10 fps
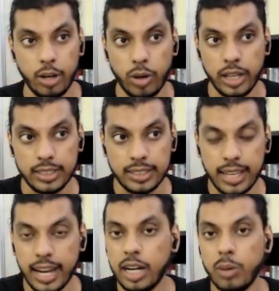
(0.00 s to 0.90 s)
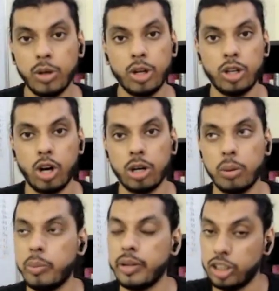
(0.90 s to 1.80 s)
exactly what you're taught out
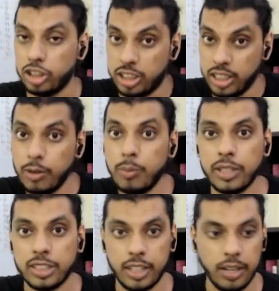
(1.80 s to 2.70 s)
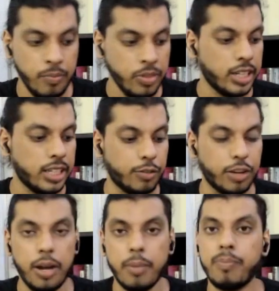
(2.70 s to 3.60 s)
of, because they were present, they were
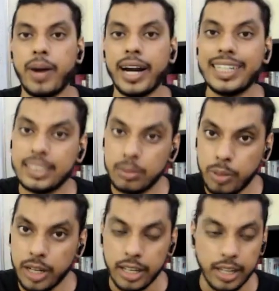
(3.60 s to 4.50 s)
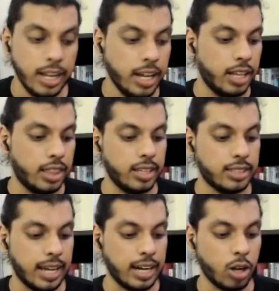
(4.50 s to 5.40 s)
participating, they
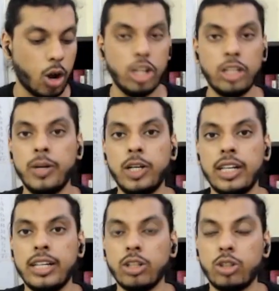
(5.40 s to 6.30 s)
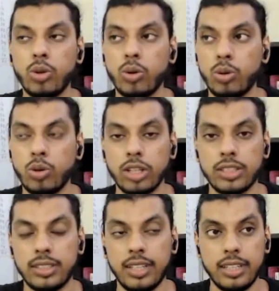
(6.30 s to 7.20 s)
sat all the way till to your
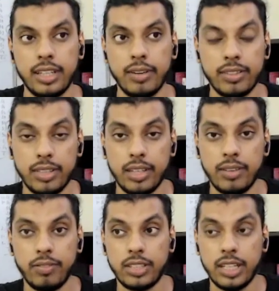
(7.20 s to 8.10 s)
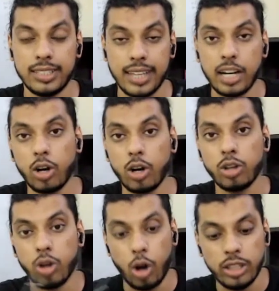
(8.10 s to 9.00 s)
they sat
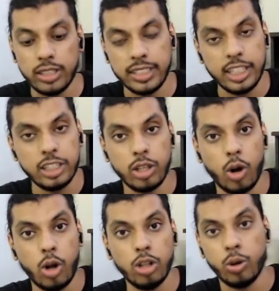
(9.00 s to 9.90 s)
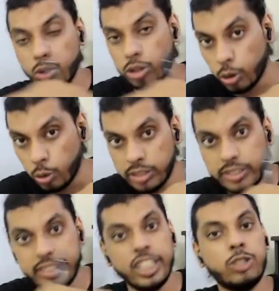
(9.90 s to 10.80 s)
across all the sales, the whole
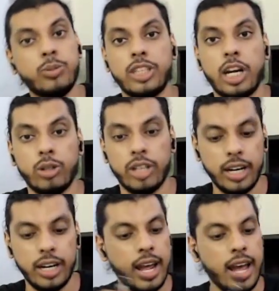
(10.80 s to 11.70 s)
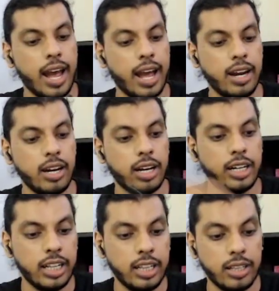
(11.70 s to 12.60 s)
sales speech that you did, and
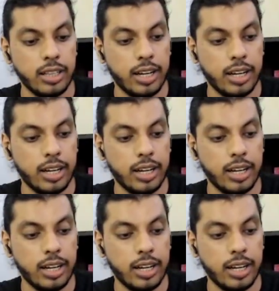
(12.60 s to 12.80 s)
till